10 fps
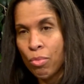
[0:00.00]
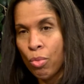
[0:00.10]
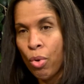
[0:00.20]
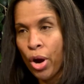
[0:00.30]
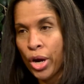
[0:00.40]

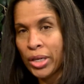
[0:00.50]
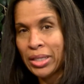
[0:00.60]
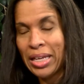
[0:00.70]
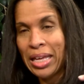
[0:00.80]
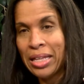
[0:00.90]
worked
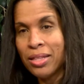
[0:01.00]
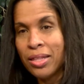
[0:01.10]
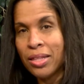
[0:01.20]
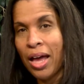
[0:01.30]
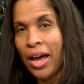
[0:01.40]

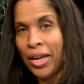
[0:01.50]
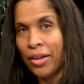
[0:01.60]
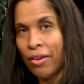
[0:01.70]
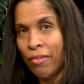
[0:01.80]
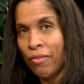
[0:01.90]
inside
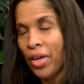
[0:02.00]
of